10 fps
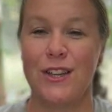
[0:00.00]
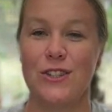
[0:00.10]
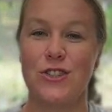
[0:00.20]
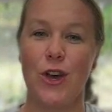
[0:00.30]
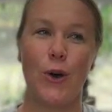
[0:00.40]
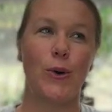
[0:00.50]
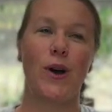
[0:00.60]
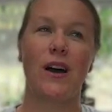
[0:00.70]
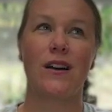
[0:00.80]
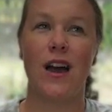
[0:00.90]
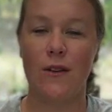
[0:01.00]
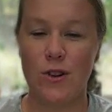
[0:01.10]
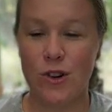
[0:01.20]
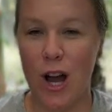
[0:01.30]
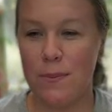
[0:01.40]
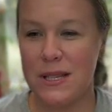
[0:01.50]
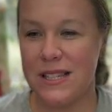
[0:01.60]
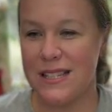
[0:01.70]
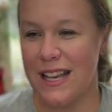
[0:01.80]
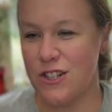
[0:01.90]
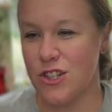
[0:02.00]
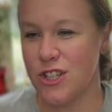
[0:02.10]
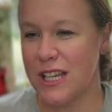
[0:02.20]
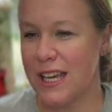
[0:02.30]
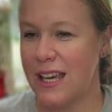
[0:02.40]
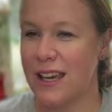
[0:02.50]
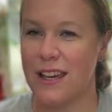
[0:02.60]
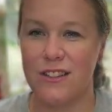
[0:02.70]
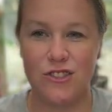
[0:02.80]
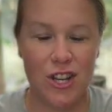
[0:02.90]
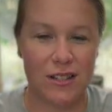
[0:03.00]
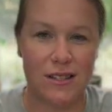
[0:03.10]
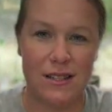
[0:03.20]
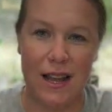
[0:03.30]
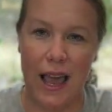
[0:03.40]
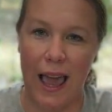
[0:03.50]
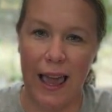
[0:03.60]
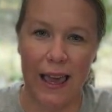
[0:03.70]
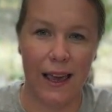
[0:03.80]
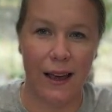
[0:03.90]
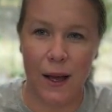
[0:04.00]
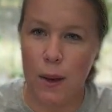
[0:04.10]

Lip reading: So a cover crop is essentially just a